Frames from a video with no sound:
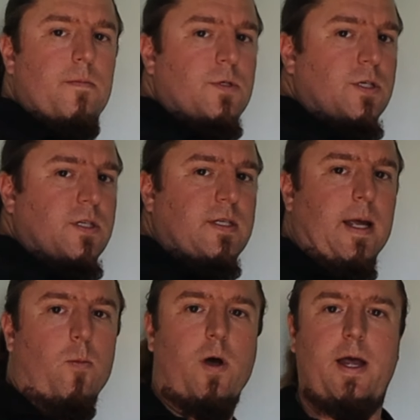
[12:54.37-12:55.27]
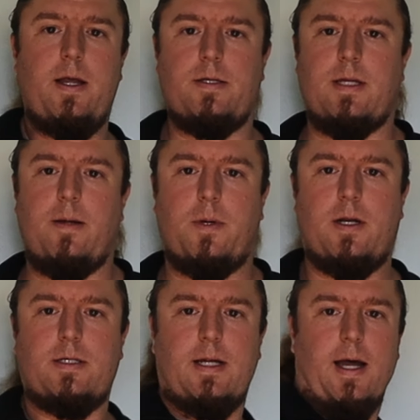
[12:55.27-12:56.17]
way, same
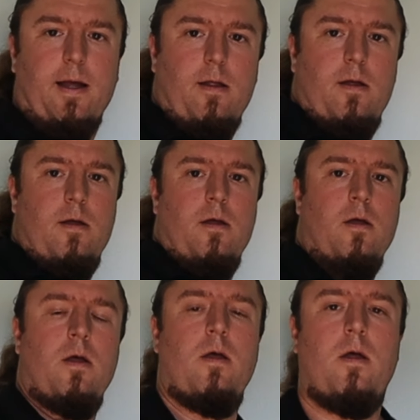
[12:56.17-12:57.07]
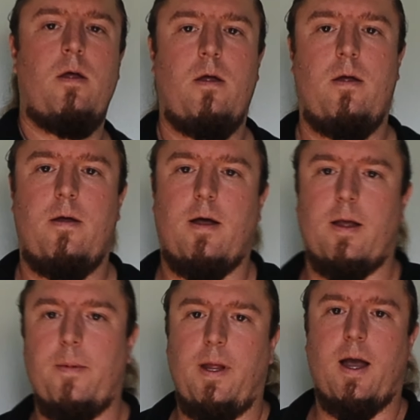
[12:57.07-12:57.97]
kind of style.
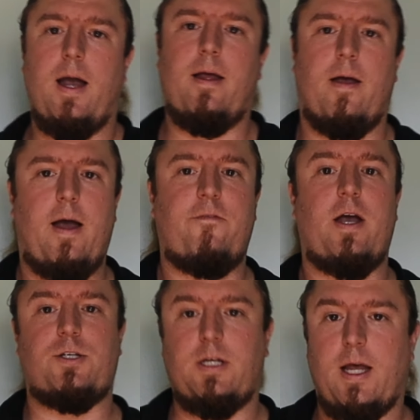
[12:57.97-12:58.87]
I've actually